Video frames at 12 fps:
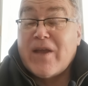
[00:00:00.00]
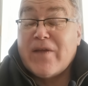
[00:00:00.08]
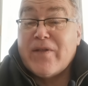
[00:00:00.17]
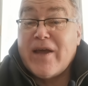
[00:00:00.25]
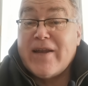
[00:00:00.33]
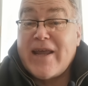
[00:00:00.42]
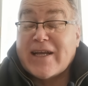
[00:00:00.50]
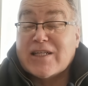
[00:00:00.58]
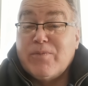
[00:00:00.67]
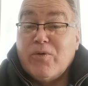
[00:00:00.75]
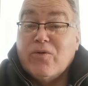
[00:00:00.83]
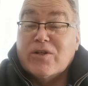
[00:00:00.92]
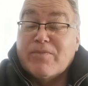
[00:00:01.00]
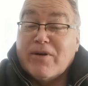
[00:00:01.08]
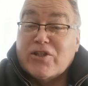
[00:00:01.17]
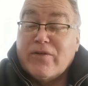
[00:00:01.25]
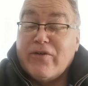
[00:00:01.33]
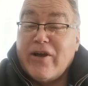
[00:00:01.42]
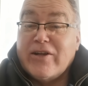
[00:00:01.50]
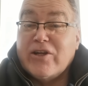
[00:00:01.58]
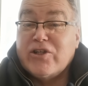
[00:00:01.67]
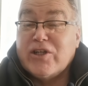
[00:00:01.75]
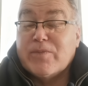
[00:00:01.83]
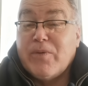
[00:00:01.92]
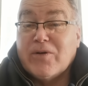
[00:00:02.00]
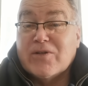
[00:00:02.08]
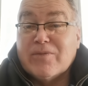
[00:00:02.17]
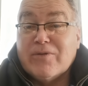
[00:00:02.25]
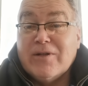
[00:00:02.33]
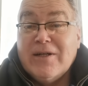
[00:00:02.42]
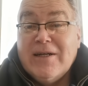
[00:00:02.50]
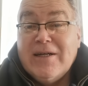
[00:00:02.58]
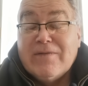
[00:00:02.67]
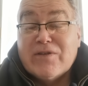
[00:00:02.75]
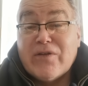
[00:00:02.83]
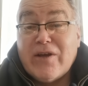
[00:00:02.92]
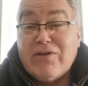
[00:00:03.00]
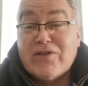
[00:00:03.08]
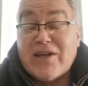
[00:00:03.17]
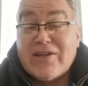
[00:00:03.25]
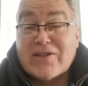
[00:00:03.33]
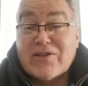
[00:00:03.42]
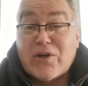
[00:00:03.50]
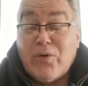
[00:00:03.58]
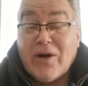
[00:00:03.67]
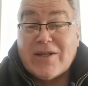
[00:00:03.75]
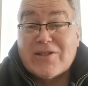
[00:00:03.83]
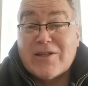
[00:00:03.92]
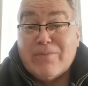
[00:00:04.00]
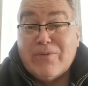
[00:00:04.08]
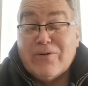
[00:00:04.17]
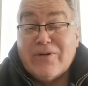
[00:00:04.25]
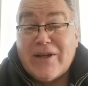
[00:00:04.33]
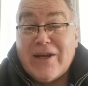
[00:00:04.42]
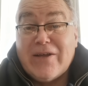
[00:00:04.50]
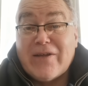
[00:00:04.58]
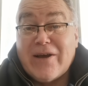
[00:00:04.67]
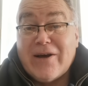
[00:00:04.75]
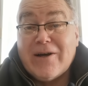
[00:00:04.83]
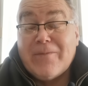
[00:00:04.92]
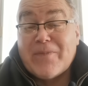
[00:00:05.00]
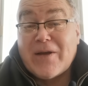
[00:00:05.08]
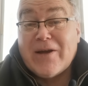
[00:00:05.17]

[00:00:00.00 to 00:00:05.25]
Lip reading: and then export as much of your energy as possible. So those settings are quite simple. Here they are.